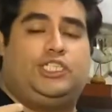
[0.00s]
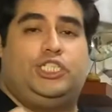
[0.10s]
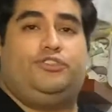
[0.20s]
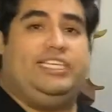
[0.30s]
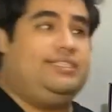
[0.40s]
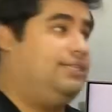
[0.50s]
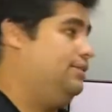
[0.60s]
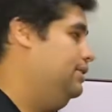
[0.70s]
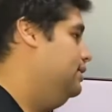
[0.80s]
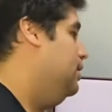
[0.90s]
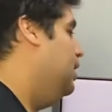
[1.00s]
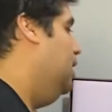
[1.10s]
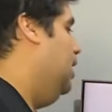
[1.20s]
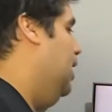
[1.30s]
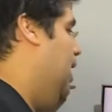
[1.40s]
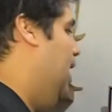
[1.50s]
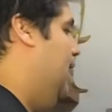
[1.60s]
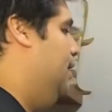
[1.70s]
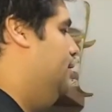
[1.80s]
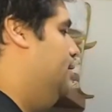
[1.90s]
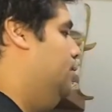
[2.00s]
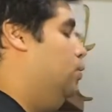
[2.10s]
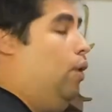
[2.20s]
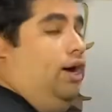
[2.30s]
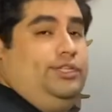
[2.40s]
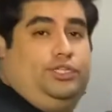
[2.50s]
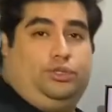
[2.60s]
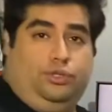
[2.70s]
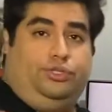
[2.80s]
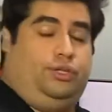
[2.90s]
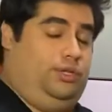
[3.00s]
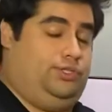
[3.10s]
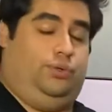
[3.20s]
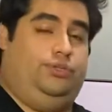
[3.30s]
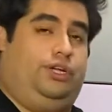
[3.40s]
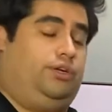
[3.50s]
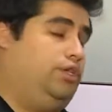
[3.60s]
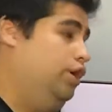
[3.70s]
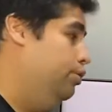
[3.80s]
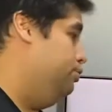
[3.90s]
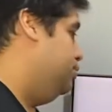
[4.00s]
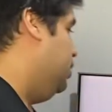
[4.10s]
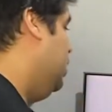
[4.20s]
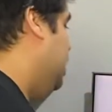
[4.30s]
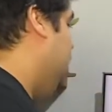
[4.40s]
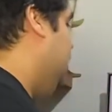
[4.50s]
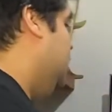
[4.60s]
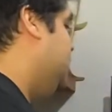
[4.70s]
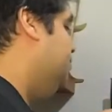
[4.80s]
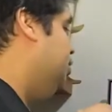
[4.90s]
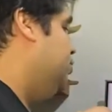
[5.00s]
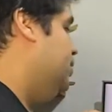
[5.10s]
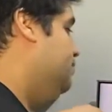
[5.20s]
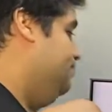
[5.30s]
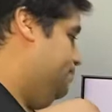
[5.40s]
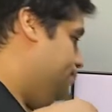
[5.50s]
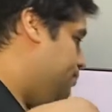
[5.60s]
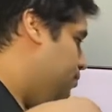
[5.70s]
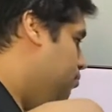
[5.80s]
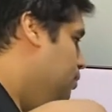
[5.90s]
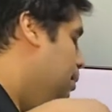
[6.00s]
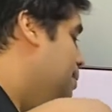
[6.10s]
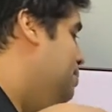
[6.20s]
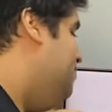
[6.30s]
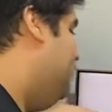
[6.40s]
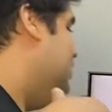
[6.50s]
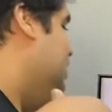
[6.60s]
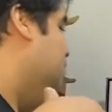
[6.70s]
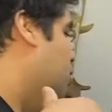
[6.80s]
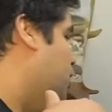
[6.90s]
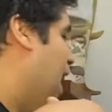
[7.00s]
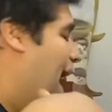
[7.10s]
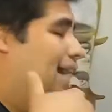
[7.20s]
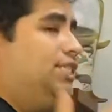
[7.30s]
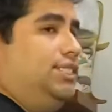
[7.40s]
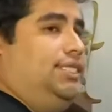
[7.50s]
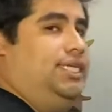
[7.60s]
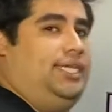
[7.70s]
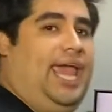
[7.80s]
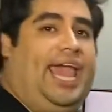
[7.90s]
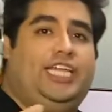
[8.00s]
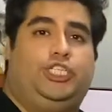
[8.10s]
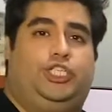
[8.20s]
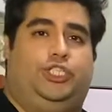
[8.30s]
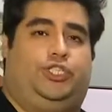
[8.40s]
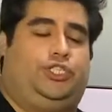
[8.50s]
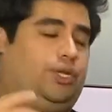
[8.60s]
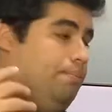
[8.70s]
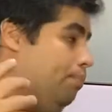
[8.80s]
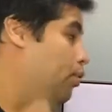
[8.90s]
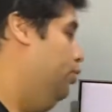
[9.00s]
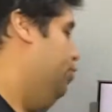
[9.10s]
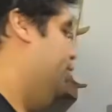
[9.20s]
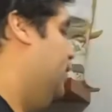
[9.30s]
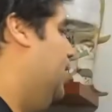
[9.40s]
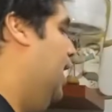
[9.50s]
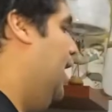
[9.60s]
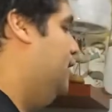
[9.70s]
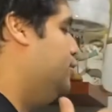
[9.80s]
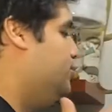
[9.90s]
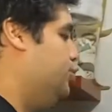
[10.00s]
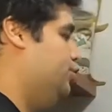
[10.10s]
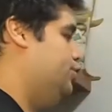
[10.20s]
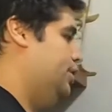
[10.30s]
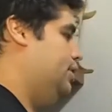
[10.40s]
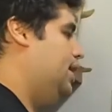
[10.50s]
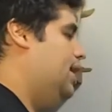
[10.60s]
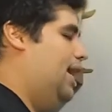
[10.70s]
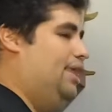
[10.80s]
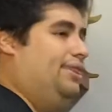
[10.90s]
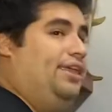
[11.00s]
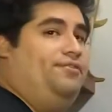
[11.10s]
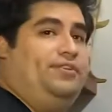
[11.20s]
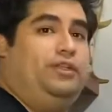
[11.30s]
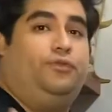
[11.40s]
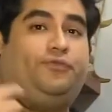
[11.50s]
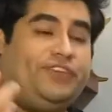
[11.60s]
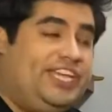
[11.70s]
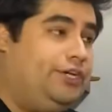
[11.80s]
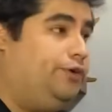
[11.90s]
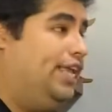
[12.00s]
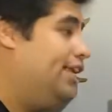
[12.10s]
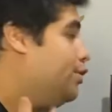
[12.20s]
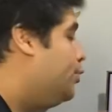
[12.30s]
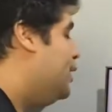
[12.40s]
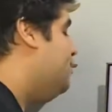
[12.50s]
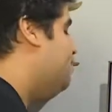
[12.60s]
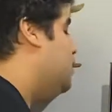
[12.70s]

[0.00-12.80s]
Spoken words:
distancing, and while the schools are closed, some children may be feeling more isolated, anxious, bored, and uncertain, and they feel fear and grief